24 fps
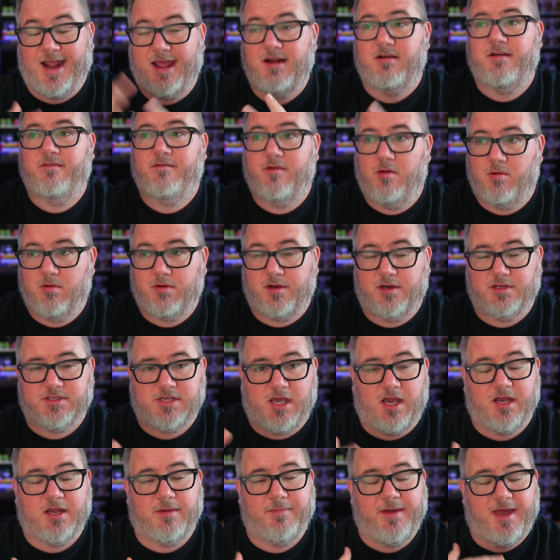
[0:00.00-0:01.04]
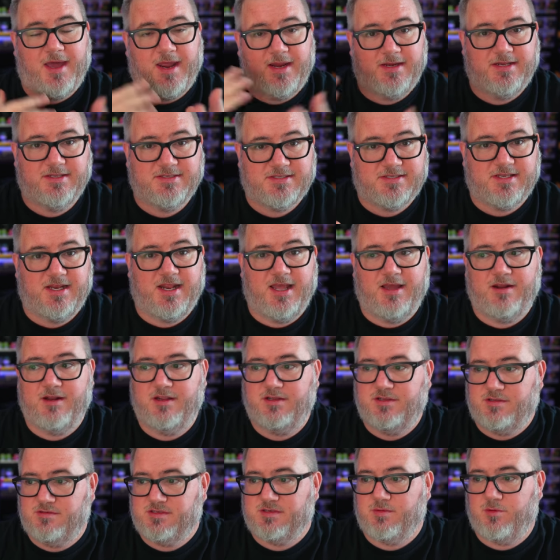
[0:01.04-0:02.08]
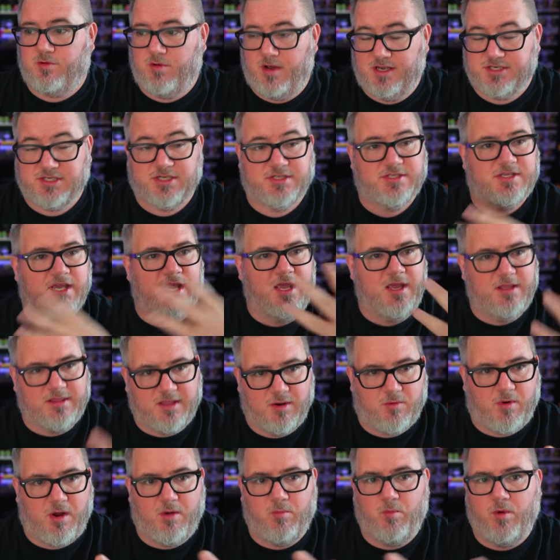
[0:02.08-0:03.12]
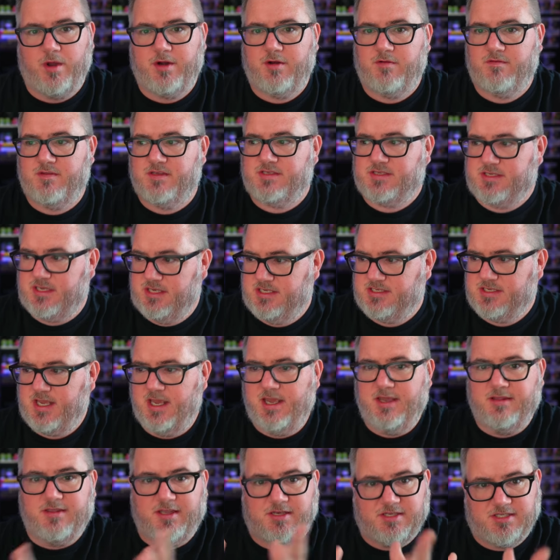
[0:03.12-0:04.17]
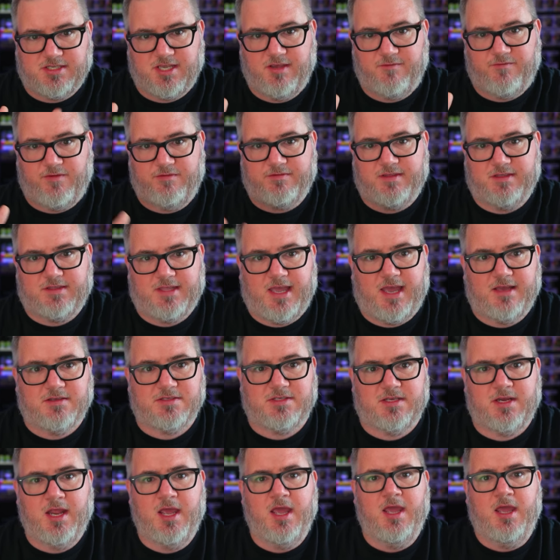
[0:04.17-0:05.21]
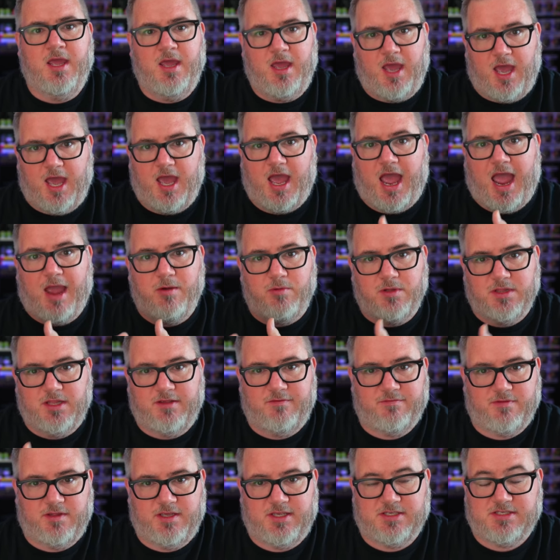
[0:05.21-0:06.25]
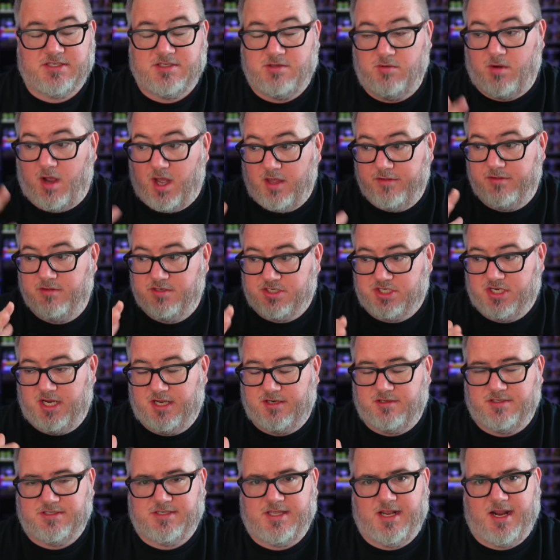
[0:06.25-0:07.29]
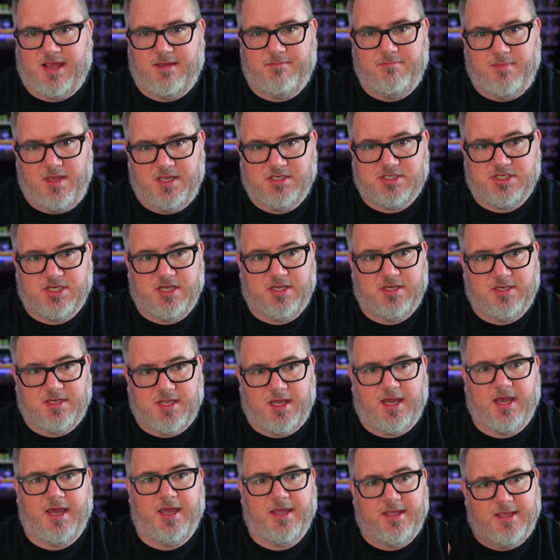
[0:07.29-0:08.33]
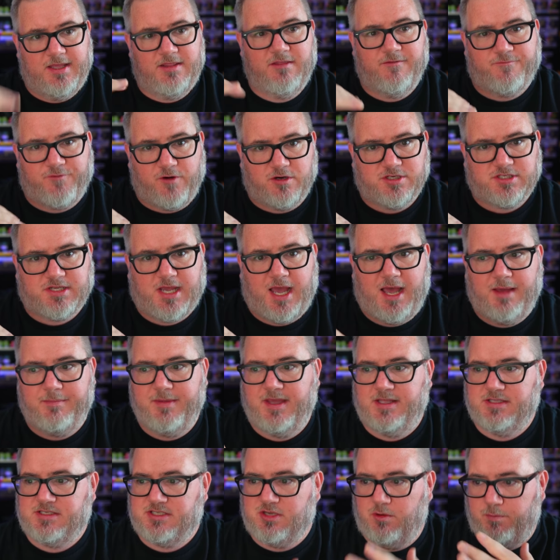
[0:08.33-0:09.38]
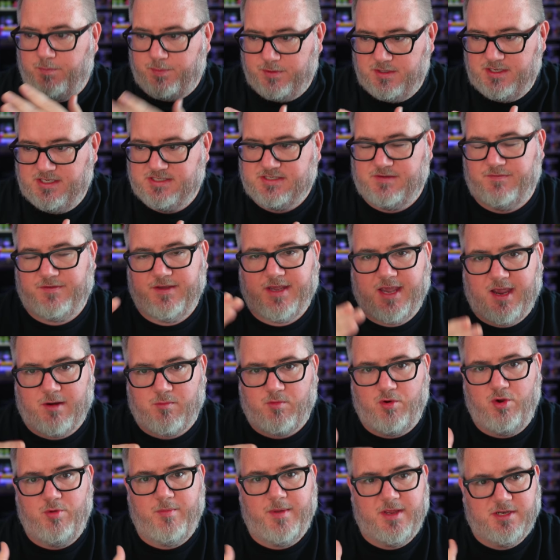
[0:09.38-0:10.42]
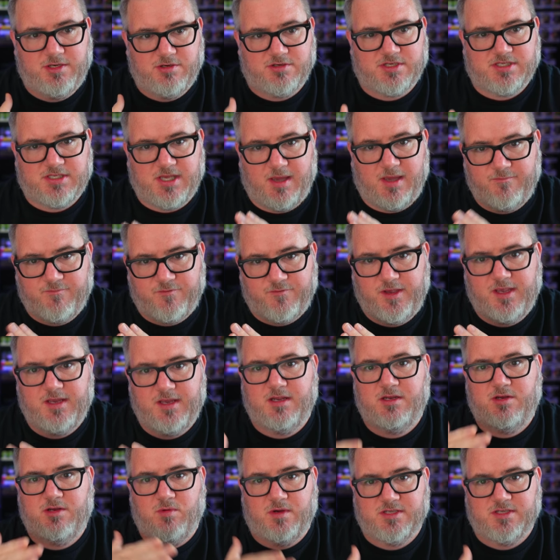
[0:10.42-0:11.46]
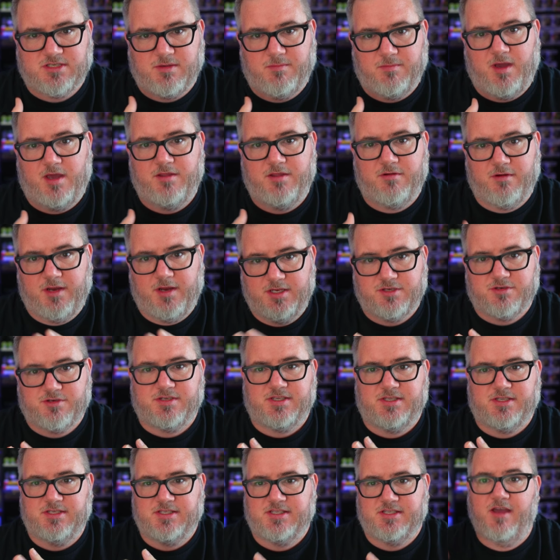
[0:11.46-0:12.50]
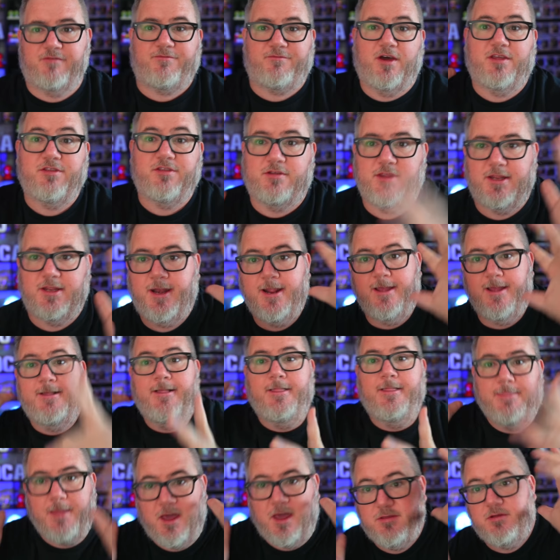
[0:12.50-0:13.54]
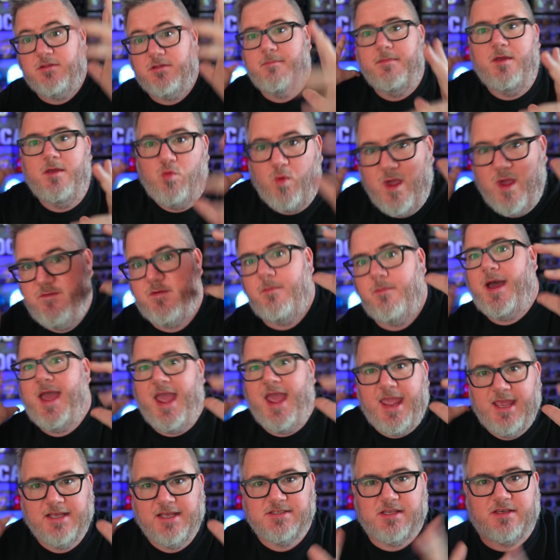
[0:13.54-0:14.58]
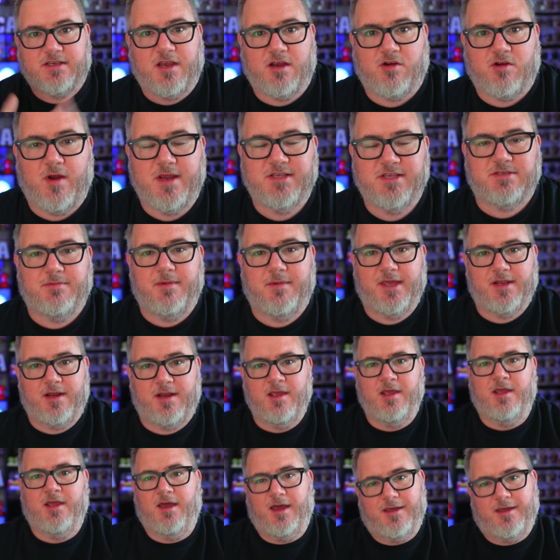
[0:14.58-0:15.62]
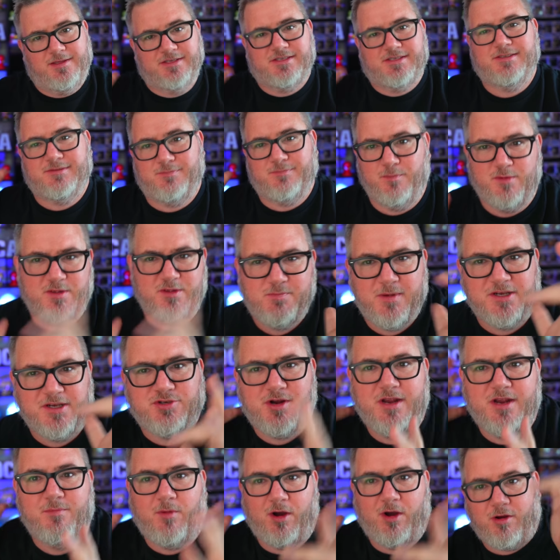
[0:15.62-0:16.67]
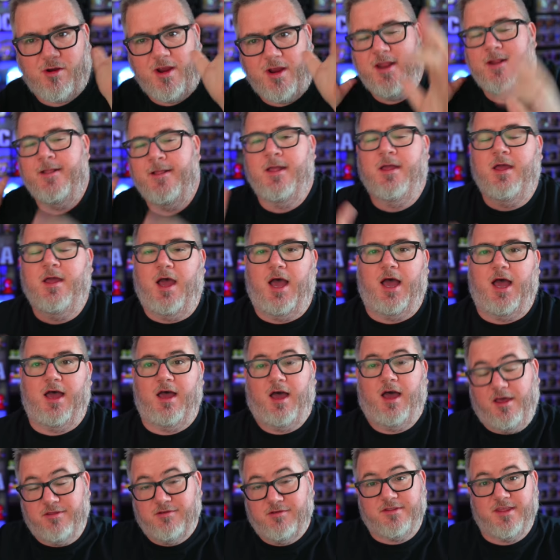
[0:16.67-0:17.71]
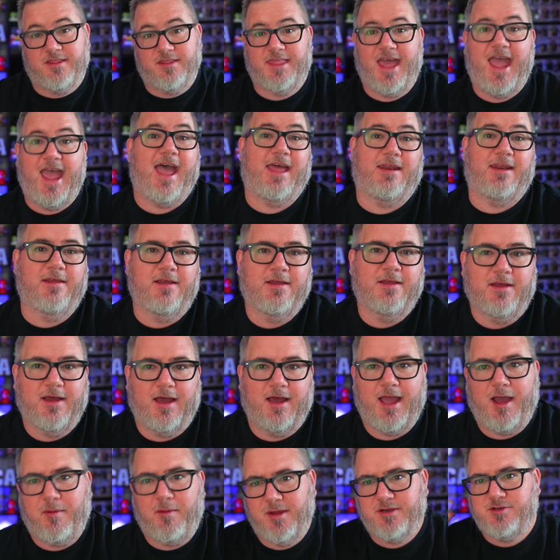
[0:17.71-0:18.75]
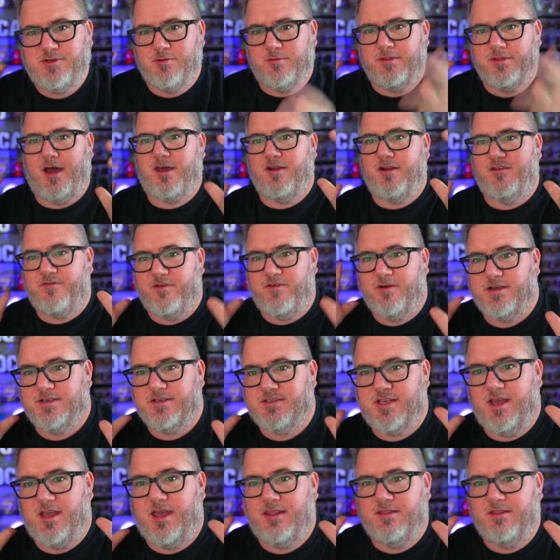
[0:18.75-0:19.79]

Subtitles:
I don't even know what we're going to talk about. I need to sit down and do some questions. They were on Wonder of the Seas. They just hit 50,000. I will leave links to all those channels that I mentioned in the first comment. So please, if you got room in your sub feed and you want some other interesting stuff other than me waving my hands like a crazy man, this is my trademark, right? Other than that, how am I doing with autofocus?